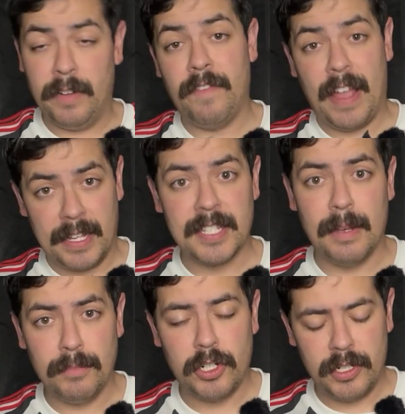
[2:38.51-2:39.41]
In fact,
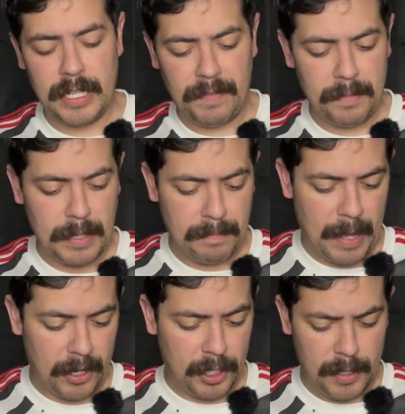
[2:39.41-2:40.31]
some could even be
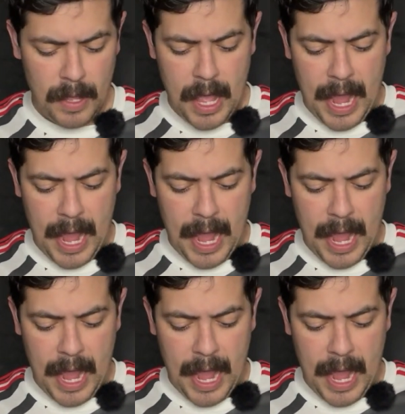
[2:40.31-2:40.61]
better.